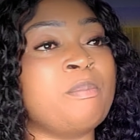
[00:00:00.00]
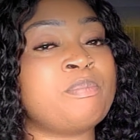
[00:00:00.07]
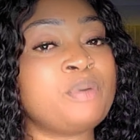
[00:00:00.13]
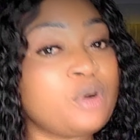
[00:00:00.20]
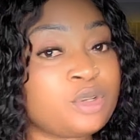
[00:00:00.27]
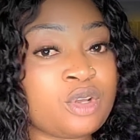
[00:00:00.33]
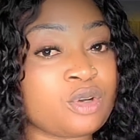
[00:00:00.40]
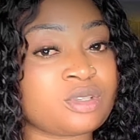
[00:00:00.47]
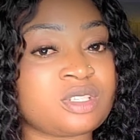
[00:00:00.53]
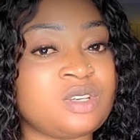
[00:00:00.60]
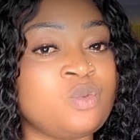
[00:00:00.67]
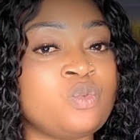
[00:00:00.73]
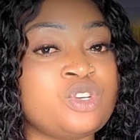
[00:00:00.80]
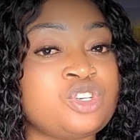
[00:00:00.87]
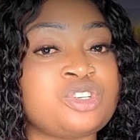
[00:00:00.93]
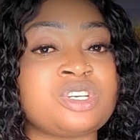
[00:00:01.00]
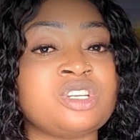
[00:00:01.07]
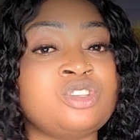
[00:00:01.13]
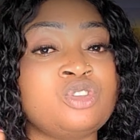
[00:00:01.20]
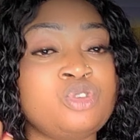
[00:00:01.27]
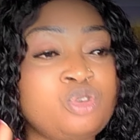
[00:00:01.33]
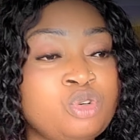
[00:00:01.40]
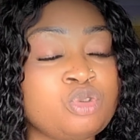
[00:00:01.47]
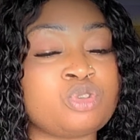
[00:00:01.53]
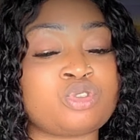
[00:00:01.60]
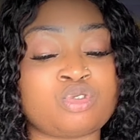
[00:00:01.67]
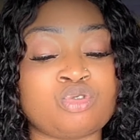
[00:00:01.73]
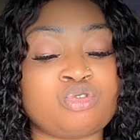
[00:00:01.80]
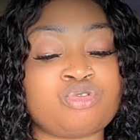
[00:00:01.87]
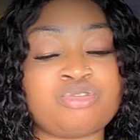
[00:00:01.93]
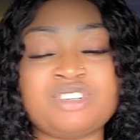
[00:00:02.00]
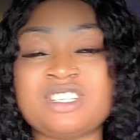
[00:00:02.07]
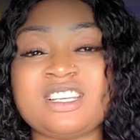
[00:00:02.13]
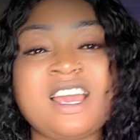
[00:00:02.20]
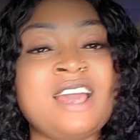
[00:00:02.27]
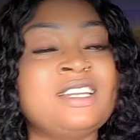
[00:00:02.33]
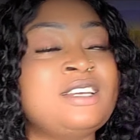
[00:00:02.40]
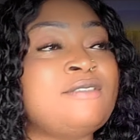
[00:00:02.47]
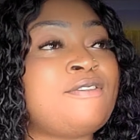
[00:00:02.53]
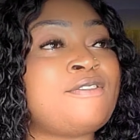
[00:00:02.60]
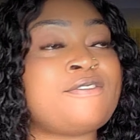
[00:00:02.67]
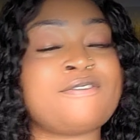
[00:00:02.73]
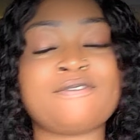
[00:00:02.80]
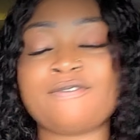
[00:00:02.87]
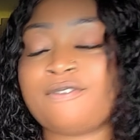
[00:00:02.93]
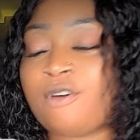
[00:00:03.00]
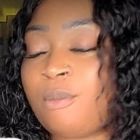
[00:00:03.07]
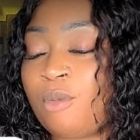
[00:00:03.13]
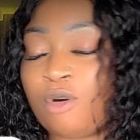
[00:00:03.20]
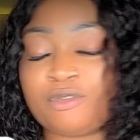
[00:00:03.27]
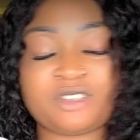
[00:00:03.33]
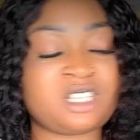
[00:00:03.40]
product in which you can use to treat any form of